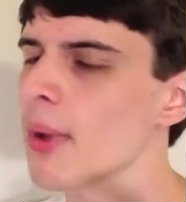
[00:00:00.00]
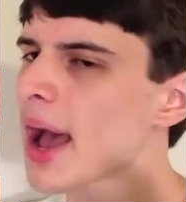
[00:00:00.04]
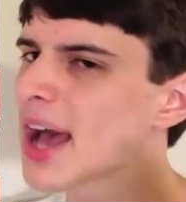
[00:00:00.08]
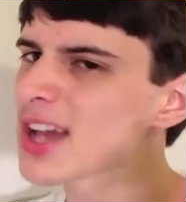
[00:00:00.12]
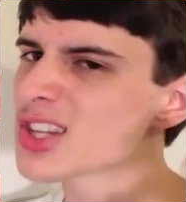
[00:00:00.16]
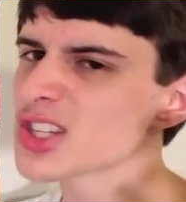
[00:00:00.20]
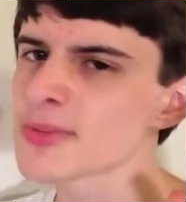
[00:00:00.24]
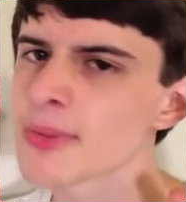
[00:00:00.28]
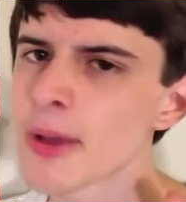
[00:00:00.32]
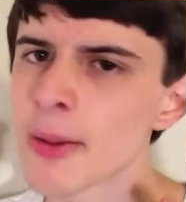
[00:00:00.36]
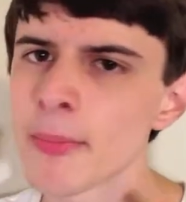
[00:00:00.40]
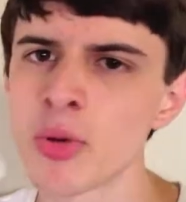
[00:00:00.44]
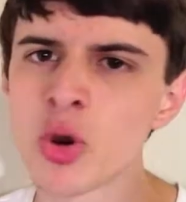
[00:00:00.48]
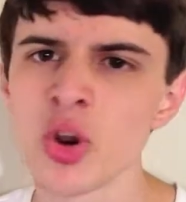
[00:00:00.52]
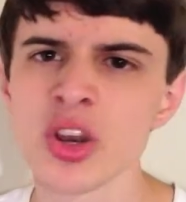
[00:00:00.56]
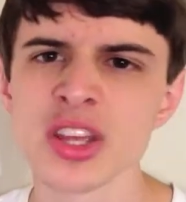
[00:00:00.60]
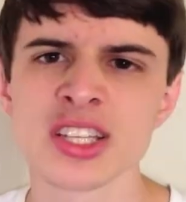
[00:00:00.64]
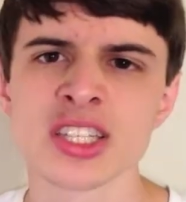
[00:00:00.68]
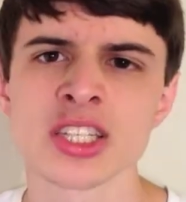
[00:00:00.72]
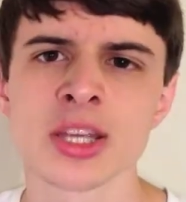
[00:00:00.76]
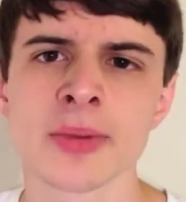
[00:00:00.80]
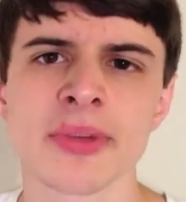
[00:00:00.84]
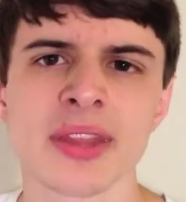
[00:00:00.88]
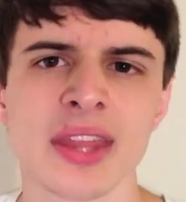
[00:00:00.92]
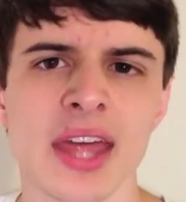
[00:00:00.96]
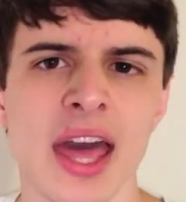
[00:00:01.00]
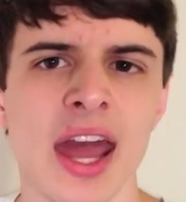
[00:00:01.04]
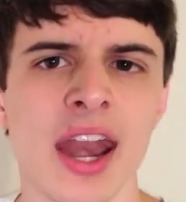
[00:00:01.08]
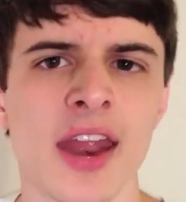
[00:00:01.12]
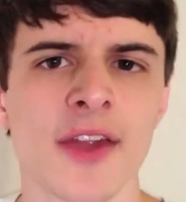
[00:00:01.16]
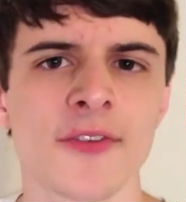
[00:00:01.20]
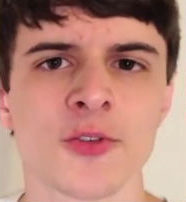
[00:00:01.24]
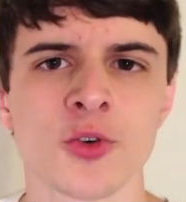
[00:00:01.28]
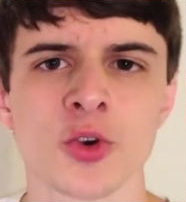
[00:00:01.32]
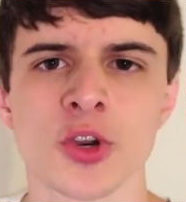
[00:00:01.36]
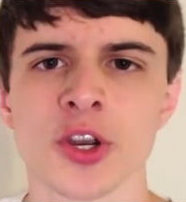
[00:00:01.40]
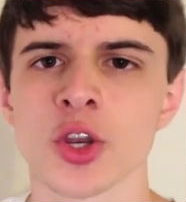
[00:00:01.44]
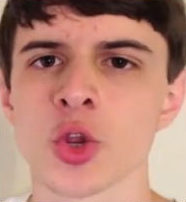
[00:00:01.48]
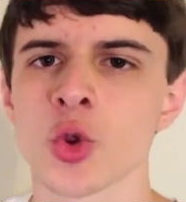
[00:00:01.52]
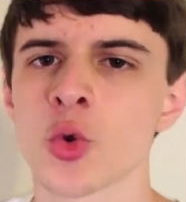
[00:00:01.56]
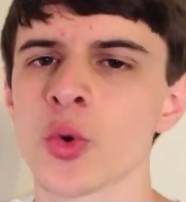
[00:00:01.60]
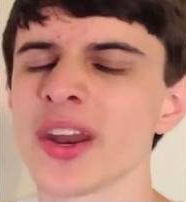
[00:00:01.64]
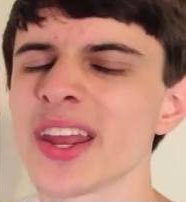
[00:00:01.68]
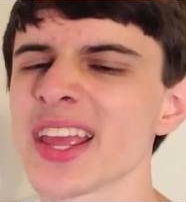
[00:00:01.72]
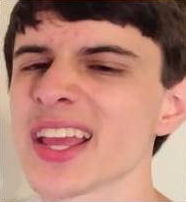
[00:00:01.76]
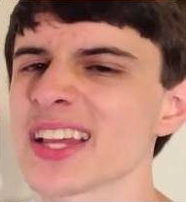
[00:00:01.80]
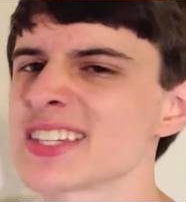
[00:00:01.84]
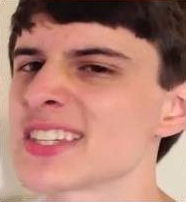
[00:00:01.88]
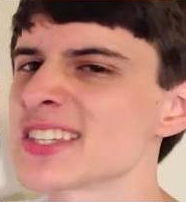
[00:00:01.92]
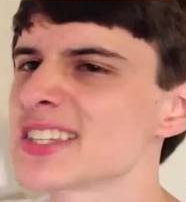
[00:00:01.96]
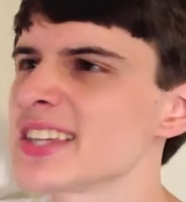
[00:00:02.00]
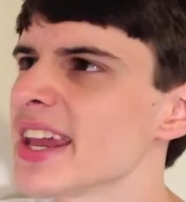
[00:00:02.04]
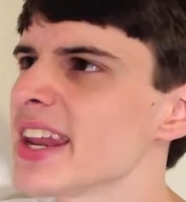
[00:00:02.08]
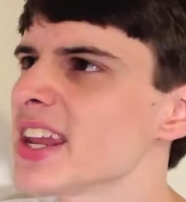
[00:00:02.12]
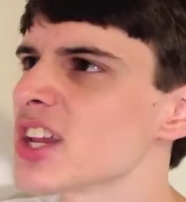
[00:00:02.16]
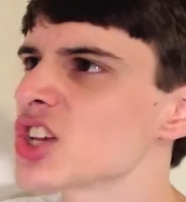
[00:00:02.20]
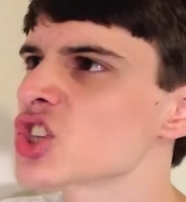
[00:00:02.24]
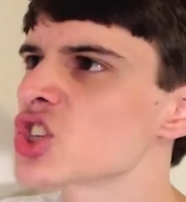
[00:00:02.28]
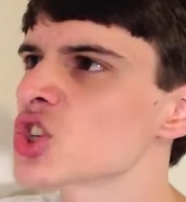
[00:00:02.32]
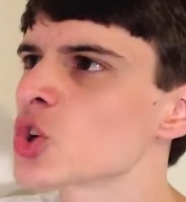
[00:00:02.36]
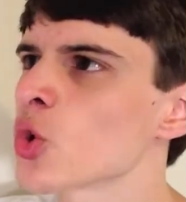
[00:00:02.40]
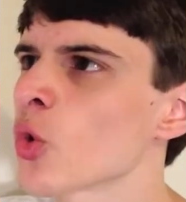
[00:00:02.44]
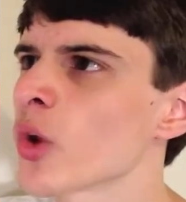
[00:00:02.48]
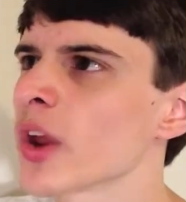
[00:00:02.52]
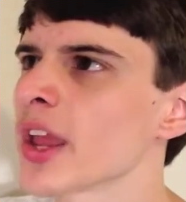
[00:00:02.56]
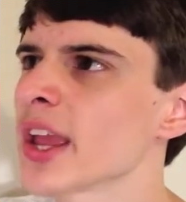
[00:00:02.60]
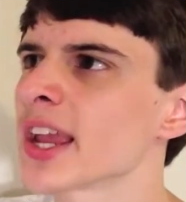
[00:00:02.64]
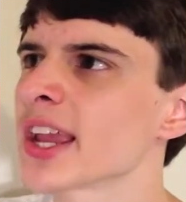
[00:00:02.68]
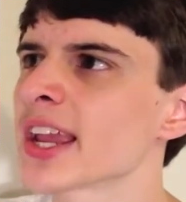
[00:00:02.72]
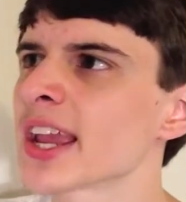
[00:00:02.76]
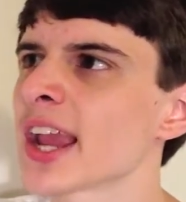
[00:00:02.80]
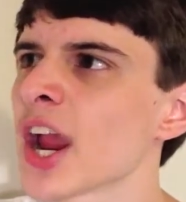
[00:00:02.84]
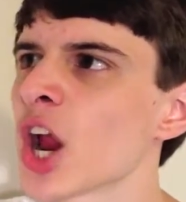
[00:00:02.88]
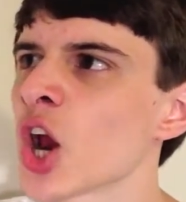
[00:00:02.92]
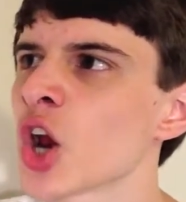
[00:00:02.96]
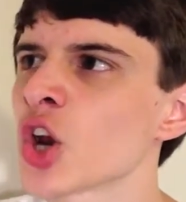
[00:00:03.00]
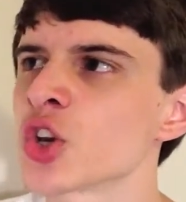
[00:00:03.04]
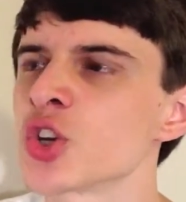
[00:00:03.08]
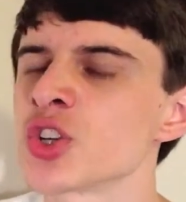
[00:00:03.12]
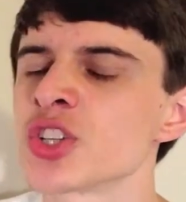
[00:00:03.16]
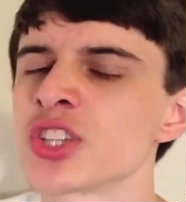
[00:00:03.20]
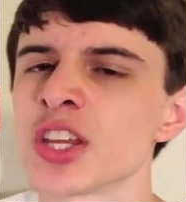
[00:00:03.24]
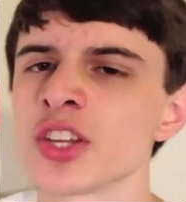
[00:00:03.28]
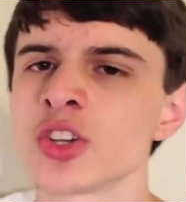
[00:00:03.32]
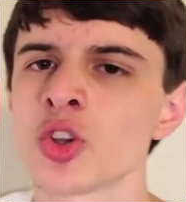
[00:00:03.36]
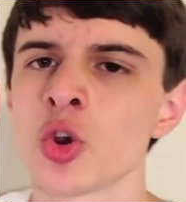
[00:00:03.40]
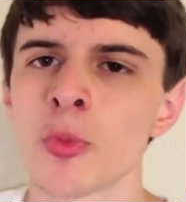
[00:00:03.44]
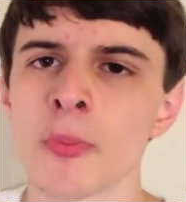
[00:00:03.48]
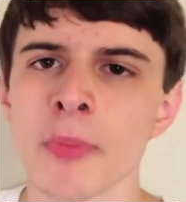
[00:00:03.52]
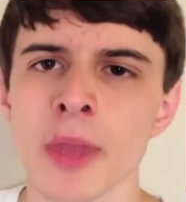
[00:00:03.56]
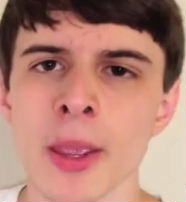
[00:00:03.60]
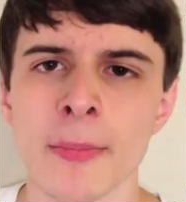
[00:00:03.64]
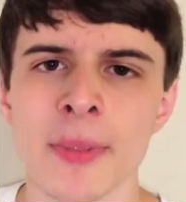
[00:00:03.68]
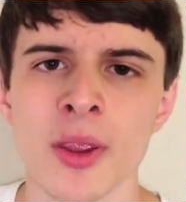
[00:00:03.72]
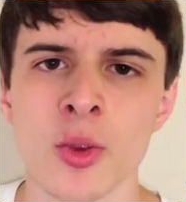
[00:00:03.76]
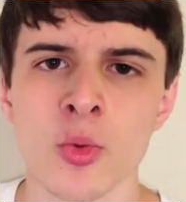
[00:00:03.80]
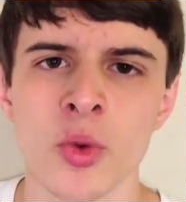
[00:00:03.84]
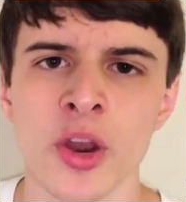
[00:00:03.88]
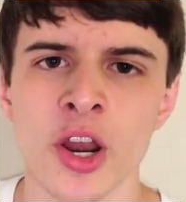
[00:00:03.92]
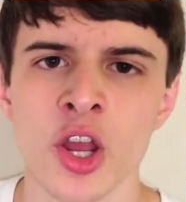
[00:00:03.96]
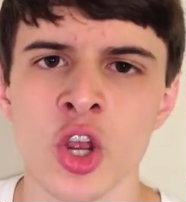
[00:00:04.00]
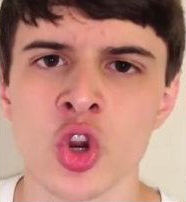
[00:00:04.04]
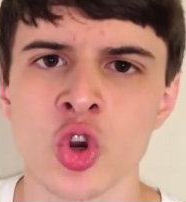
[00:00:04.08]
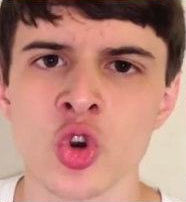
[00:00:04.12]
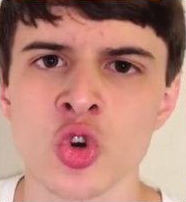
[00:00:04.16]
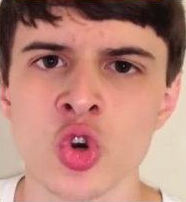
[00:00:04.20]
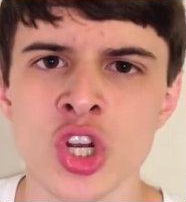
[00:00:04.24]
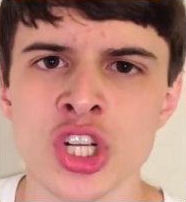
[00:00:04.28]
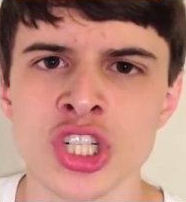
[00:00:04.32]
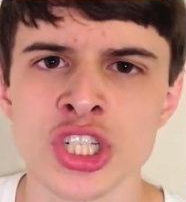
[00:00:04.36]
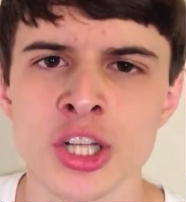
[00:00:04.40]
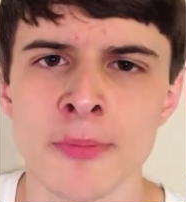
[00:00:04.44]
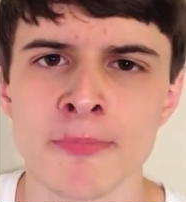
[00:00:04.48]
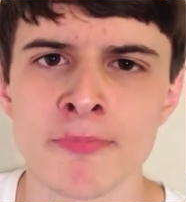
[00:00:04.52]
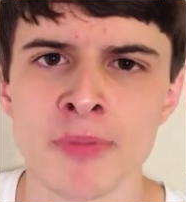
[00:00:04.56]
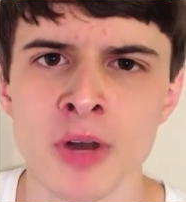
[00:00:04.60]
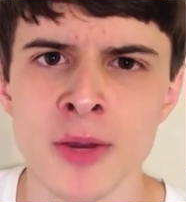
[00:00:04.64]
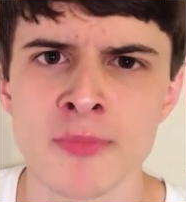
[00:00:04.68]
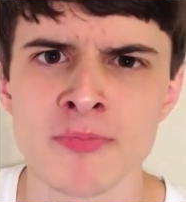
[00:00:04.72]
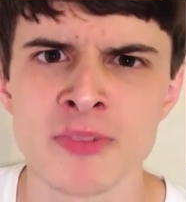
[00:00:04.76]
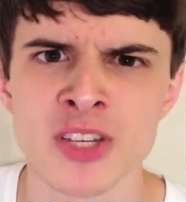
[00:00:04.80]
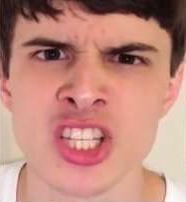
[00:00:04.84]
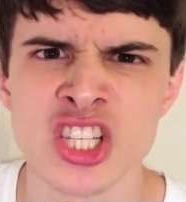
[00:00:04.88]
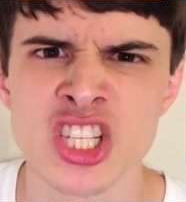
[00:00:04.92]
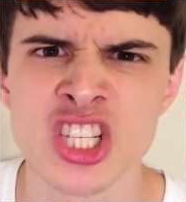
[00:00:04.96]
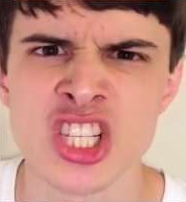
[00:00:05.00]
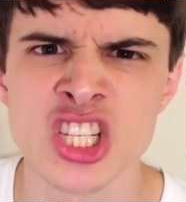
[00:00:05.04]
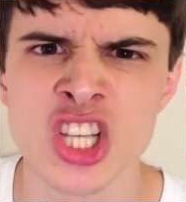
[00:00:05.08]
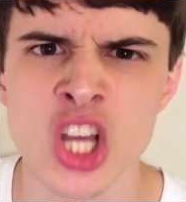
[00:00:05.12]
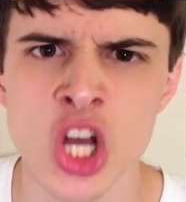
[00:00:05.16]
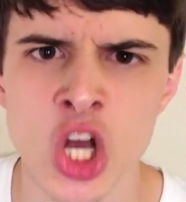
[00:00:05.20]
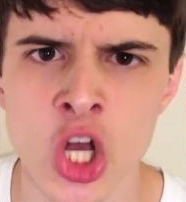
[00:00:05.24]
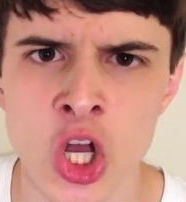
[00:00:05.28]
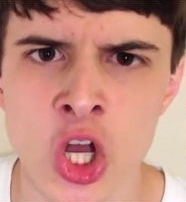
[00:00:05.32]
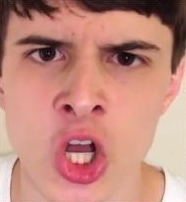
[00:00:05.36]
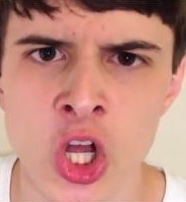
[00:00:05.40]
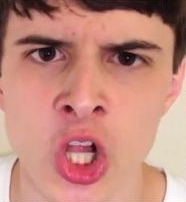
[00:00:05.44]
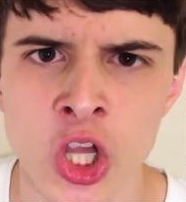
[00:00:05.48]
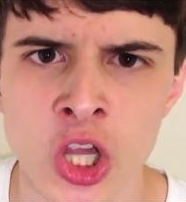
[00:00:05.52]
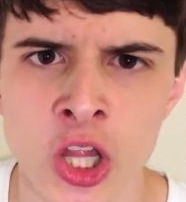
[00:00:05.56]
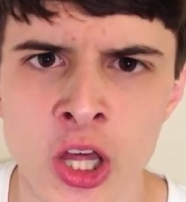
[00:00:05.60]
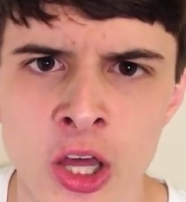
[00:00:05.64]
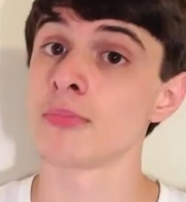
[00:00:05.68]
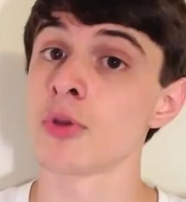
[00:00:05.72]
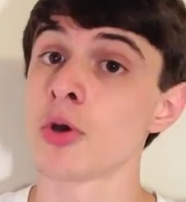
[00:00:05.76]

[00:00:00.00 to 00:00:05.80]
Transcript: But how's about putting some of that effort in creating a setting, story, and characters that don't make me want to crush a puppy's skull?